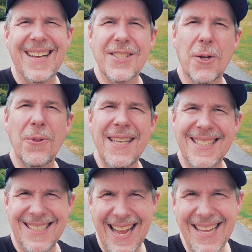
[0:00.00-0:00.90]
So the
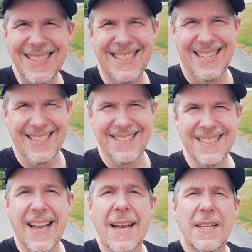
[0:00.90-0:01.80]
intent
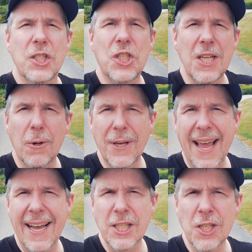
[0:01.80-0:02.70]
is
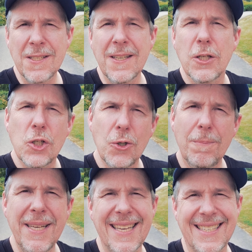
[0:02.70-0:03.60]
geocaches
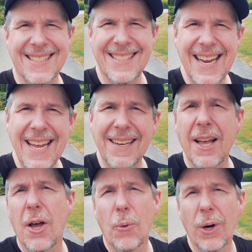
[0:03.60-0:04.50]
should be in a state
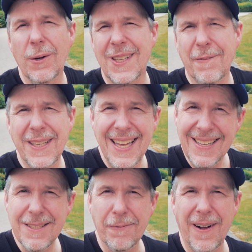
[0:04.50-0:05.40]
where if
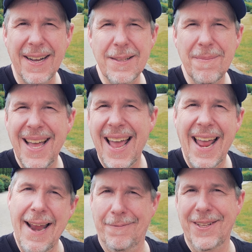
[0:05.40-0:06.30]
kids find them,
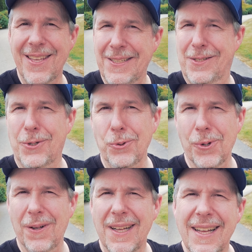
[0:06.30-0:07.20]
everything's
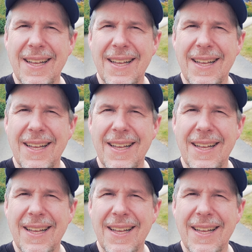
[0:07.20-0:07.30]
cool.